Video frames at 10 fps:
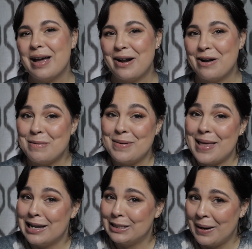I don't know, maybe
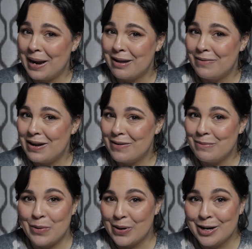that's why I love it even
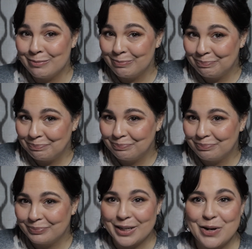more.
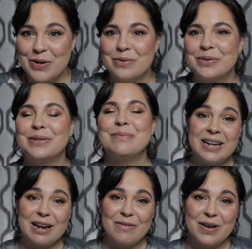Who knows? That
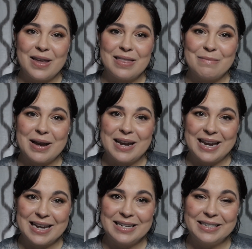is everything that my
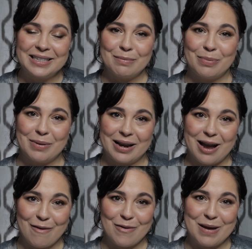kids
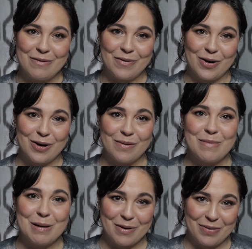got for me for
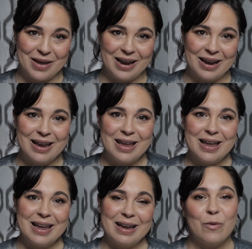my birthday,
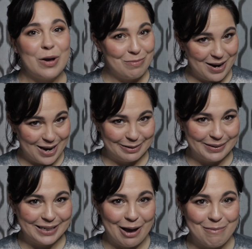with my
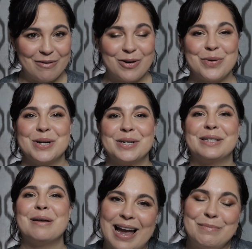husband's help, of
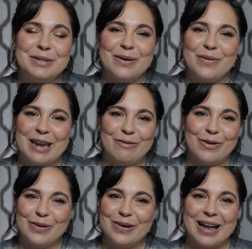course. I'm so
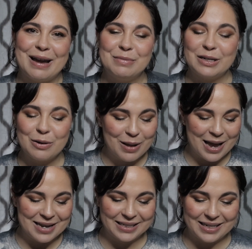thankful. I'm so
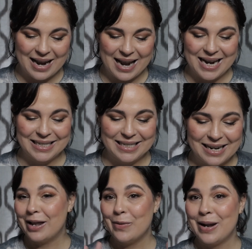blessed, and
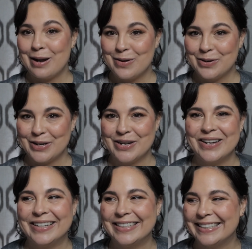I don't want to get emotional,
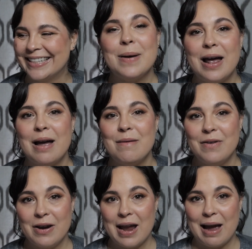but I'm
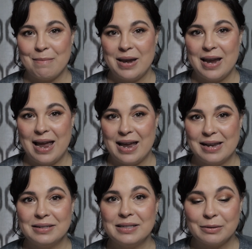very happy,
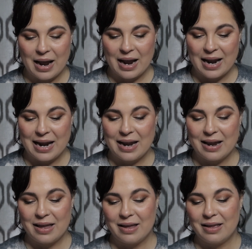and I
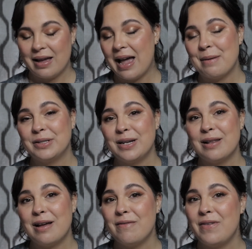
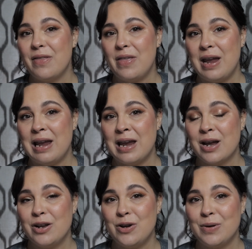absolutely love that
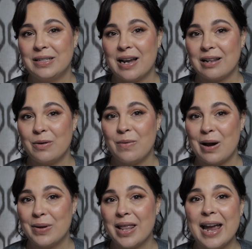they knew exactly what
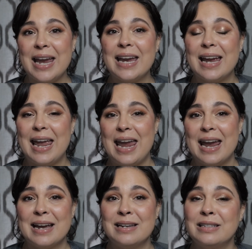I would like
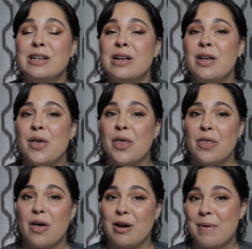and
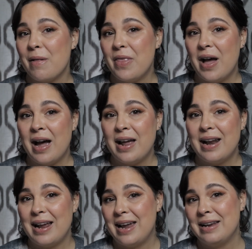thought about that
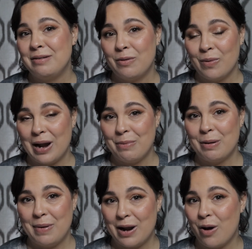and were able
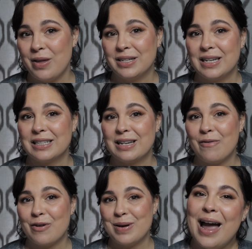to pick all these things
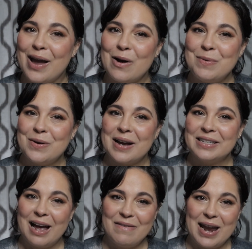out for me. I hope you
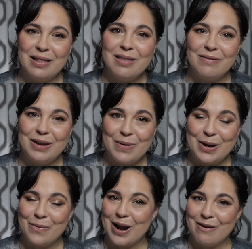guys have a lovely
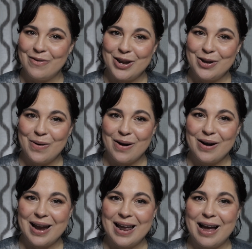week wherever you
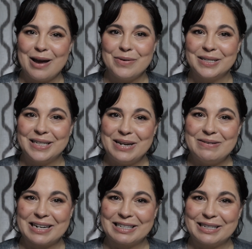are, and I will see you
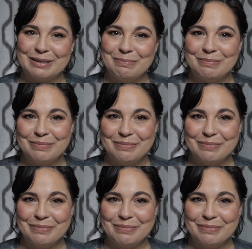next time.